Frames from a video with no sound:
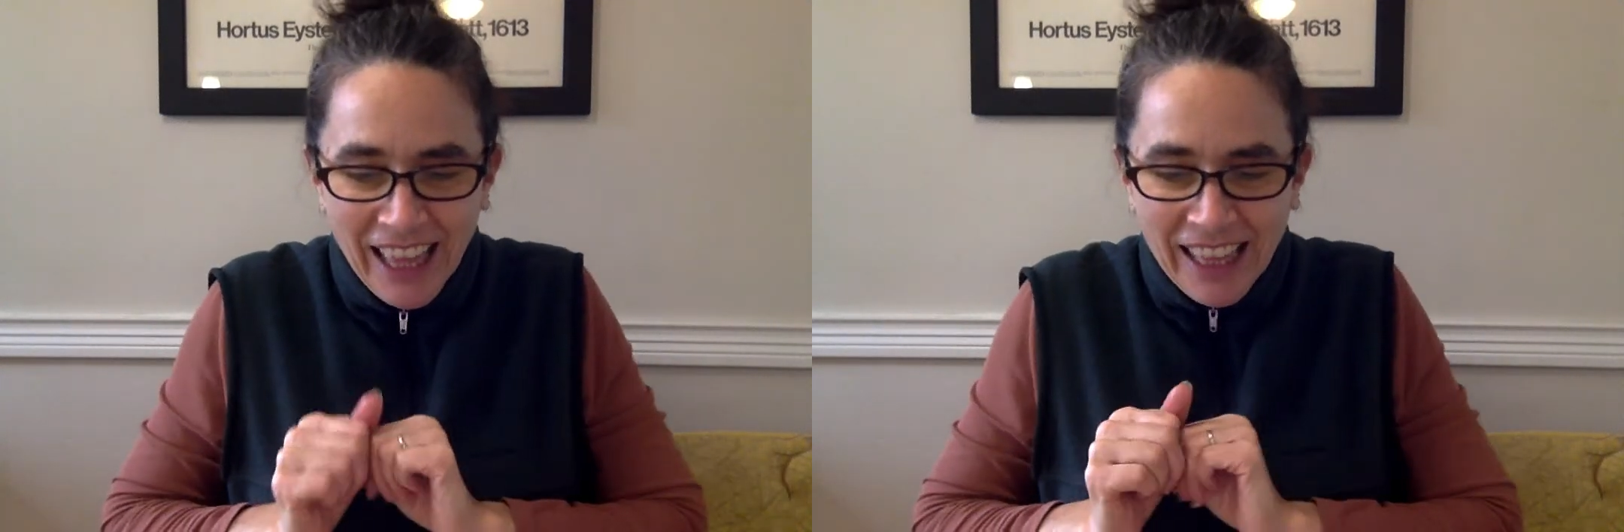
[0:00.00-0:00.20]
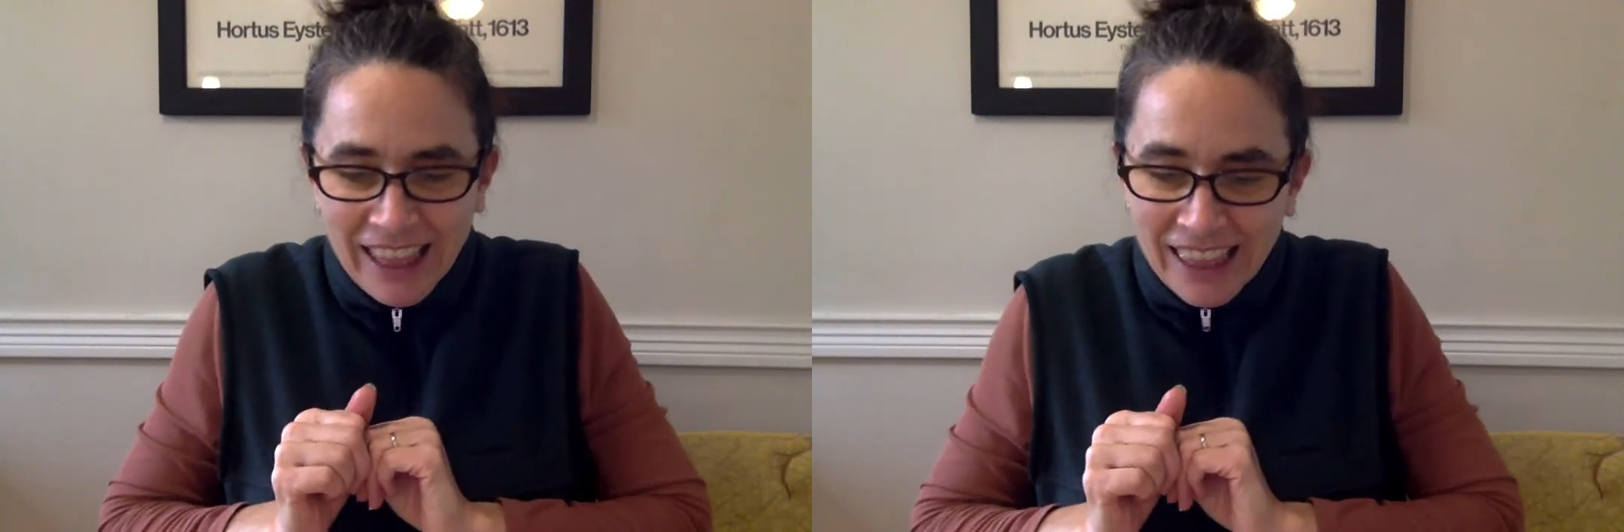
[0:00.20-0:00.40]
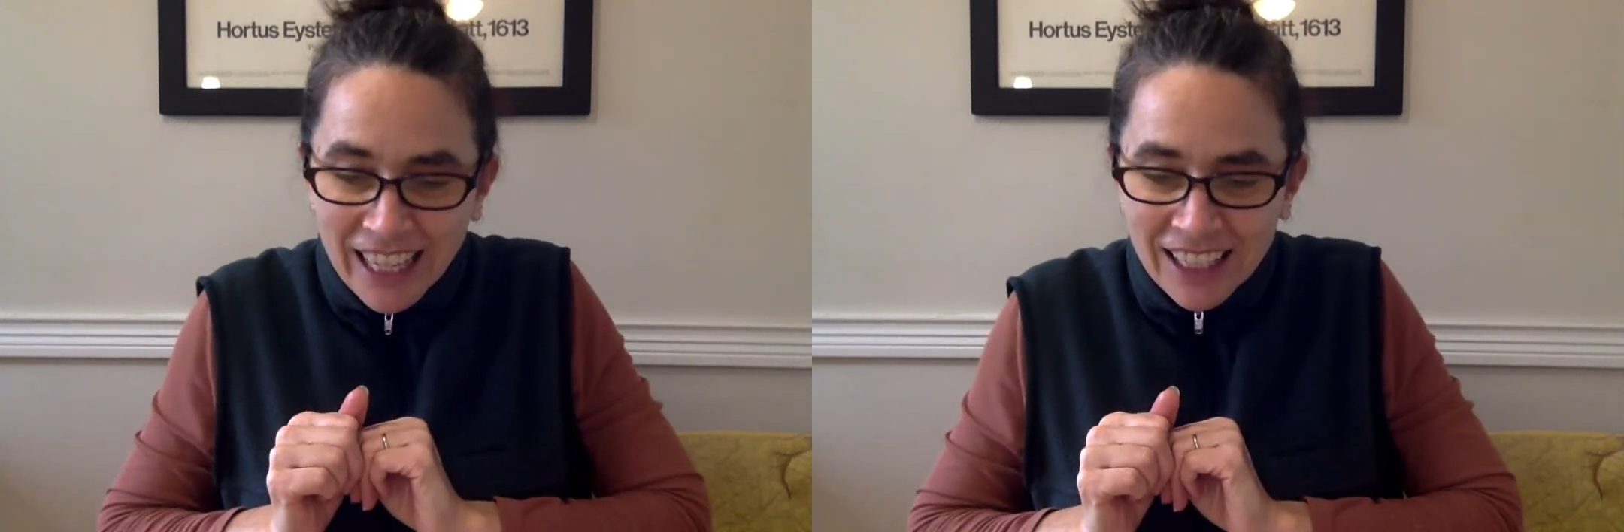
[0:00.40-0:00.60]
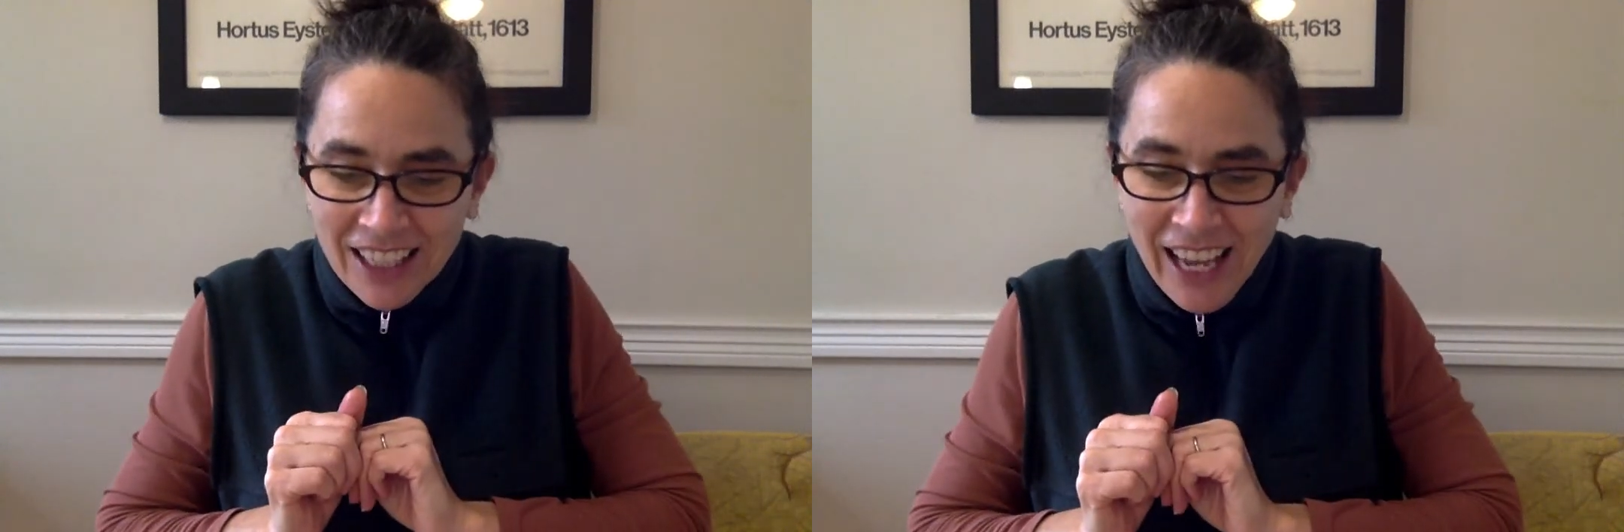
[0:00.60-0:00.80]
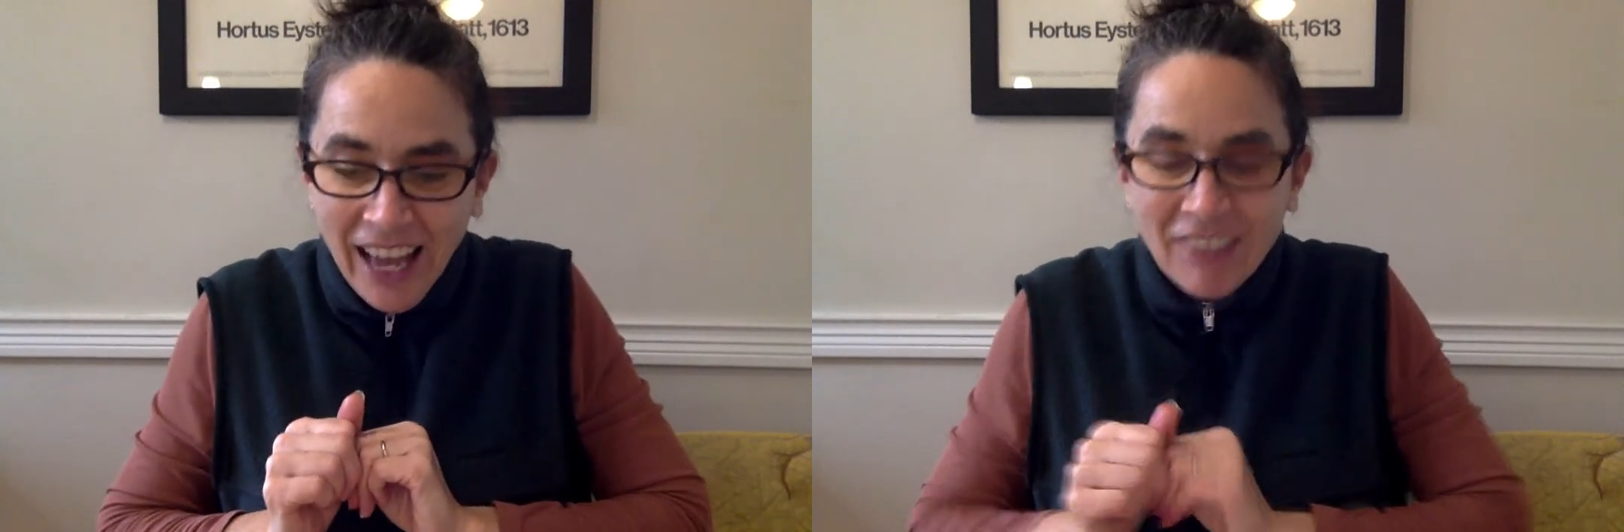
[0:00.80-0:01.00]
Then you
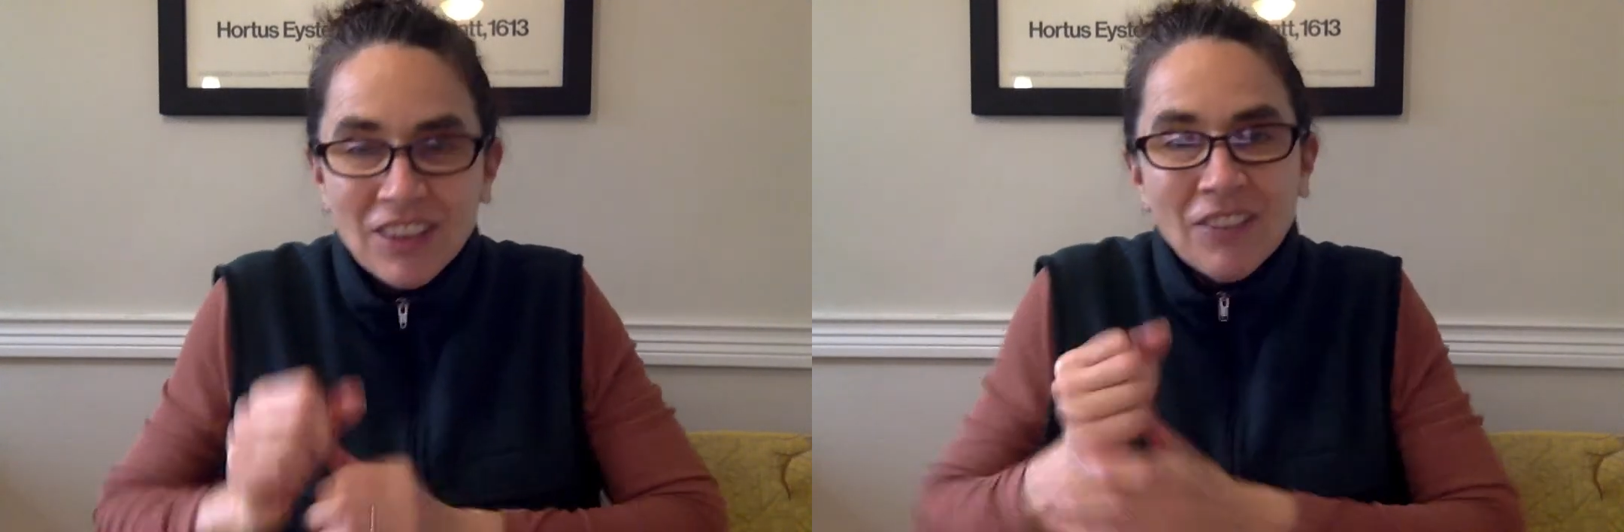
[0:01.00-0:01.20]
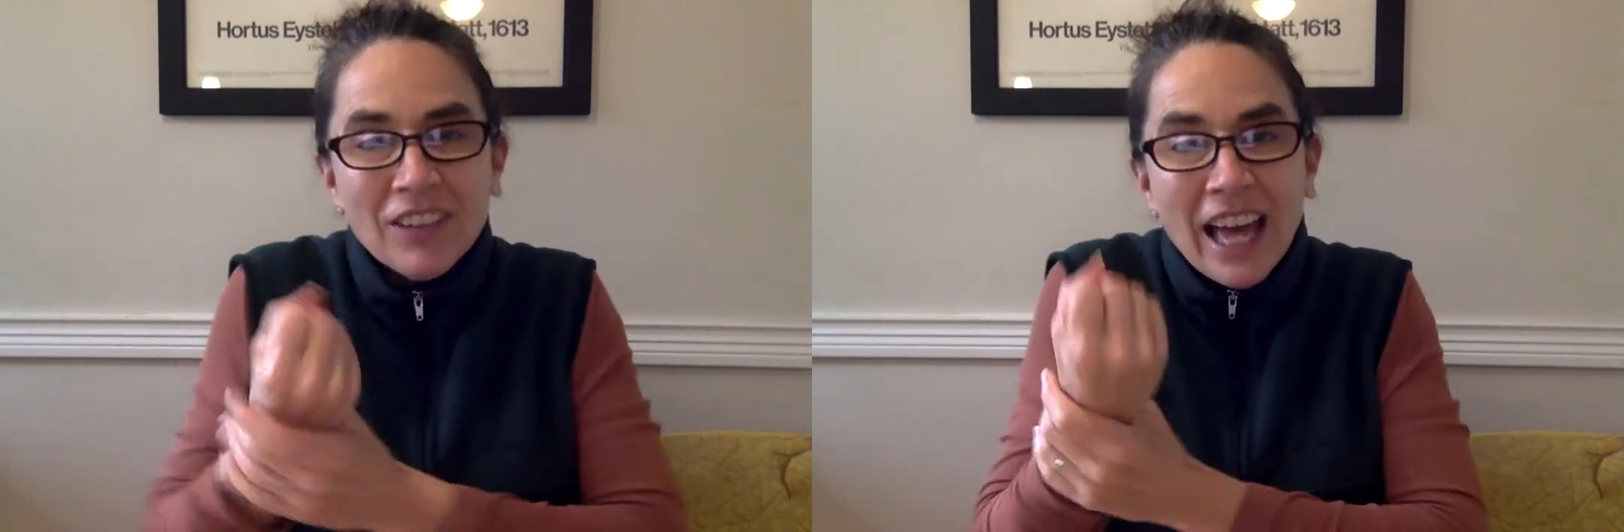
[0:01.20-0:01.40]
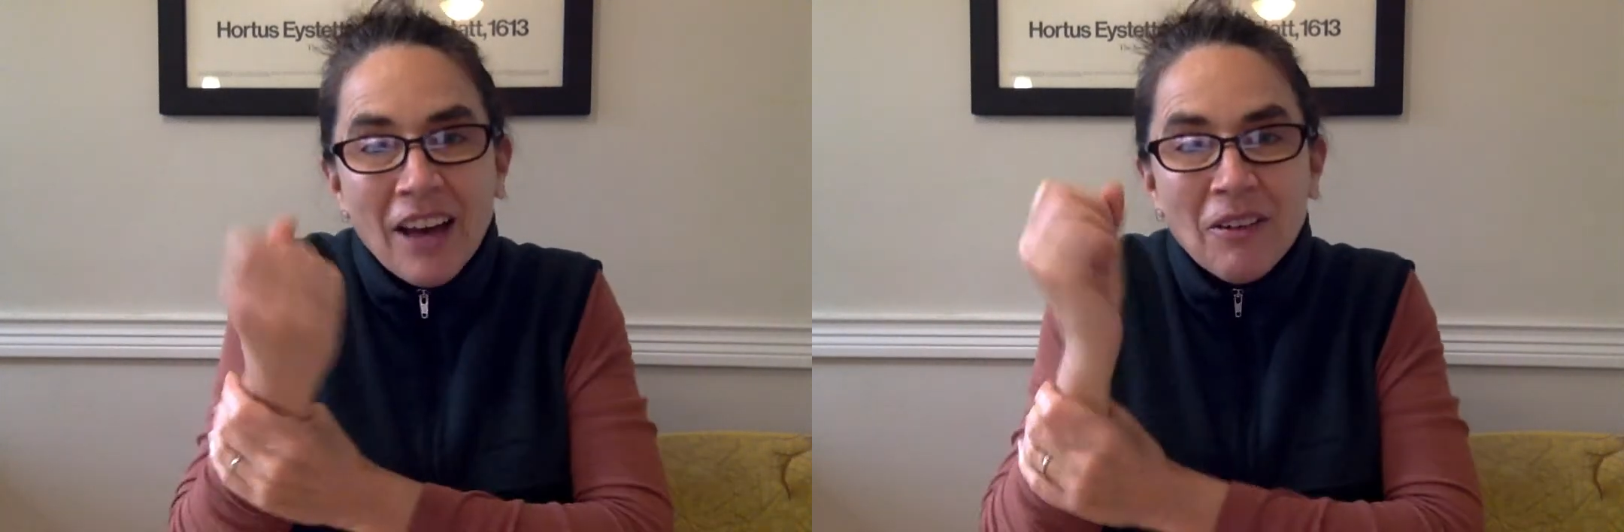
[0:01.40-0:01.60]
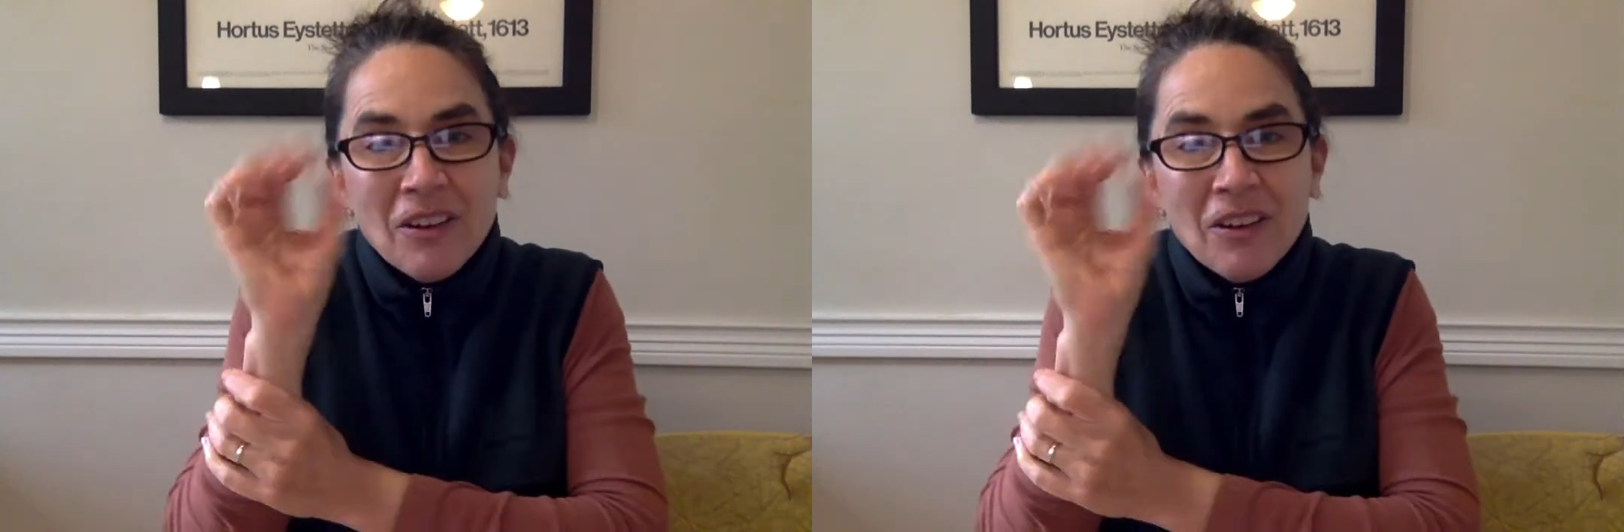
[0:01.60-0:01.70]
have the flower